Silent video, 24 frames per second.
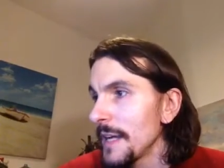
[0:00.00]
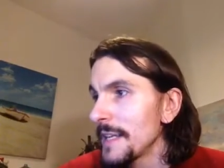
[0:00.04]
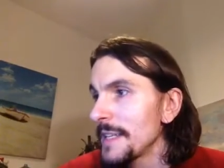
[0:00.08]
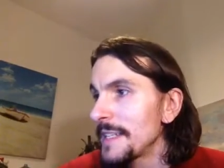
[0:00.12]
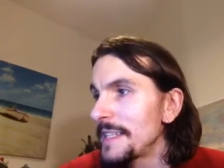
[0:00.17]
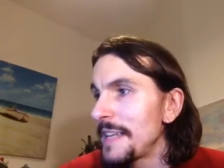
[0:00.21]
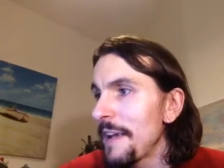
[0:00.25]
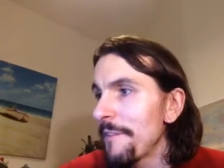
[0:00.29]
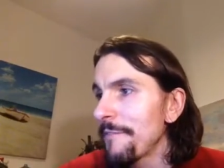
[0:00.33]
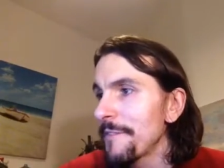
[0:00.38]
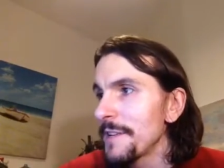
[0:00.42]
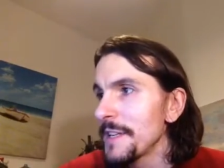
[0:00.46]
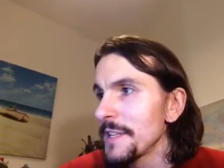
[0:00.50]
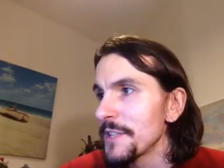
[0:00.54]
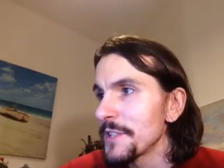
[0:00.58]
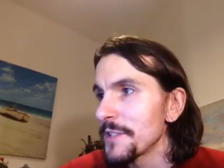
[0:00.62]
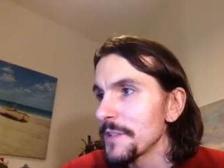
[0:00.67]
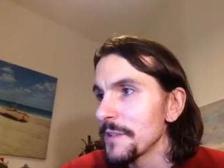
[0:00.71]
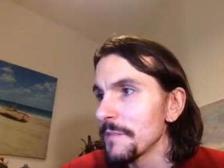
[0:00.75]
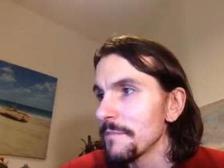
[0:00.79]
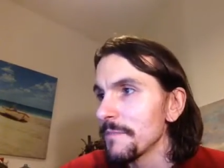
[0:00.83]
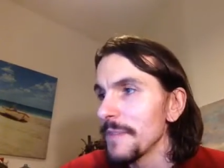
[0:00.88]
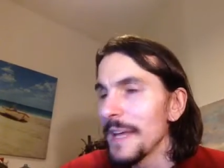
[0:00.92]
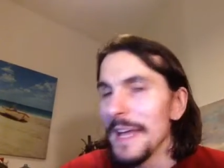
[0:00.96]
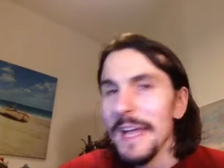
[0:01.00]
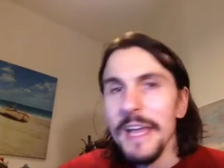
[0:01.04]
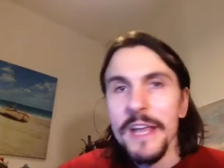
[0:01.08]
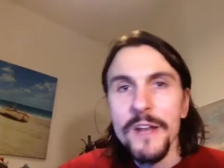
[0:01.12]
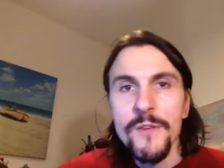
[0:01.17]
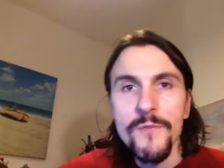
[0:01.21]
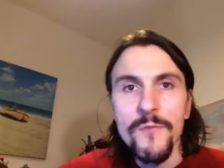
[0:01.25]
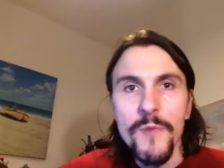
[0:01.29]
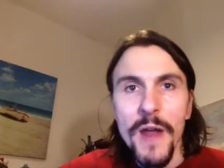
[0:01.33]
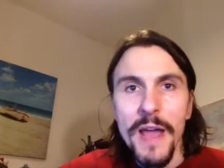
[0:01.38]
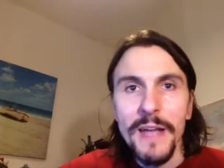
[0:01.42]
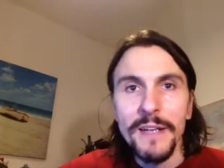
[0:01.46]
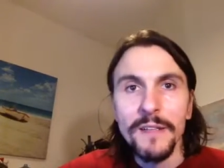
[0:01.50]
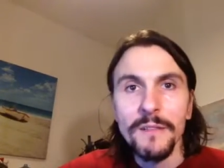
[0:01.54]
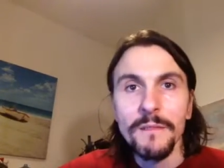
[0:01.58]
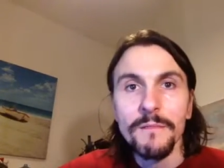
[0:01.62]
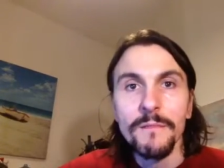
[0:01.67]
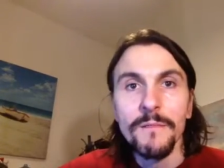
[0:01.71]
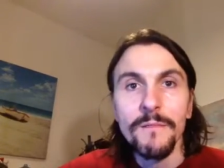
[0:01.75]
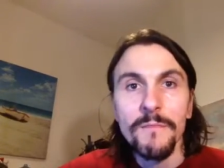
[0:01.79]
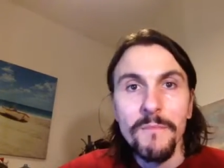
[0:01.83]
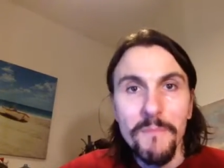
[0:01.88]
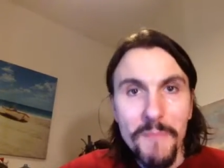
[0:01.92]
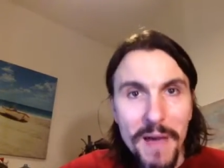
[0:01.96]
Definition in red.
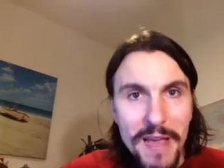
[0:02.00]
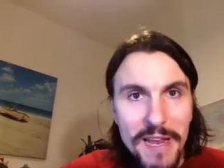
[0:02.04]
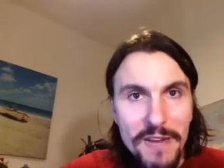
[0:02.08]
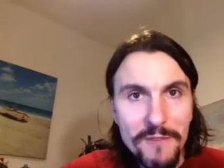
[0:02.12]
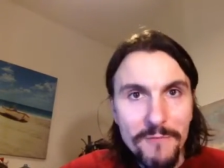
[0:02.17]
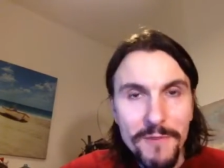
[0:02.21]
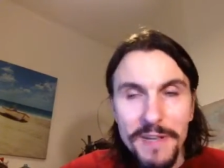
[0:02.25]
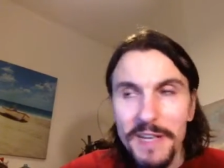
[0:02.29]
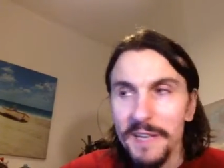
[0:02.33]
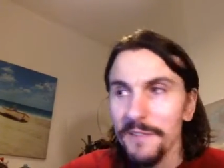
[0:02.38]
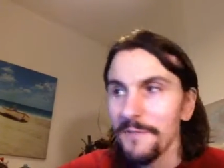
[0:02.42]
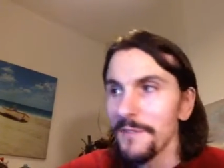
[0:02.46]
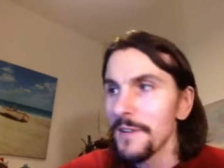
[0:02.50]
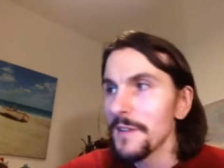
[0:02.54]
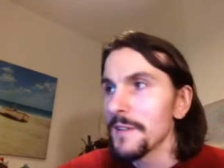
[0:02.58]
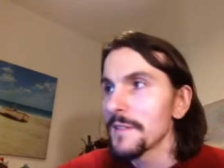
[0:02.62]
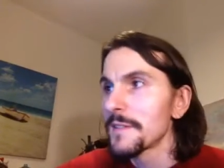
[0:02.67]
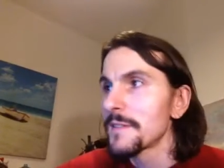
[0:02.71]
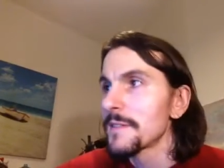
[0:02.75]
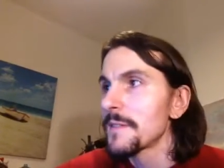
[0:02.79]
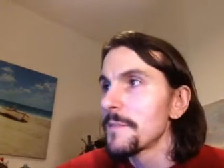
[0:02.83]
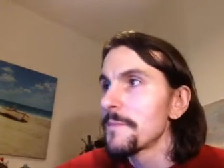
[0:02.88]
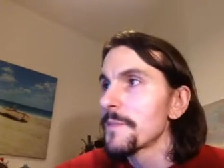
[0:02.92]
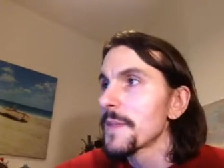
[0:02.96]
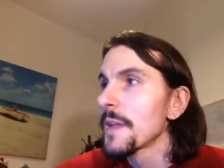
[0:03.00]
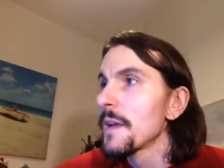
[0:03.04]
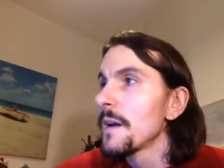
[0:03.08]
Main read first.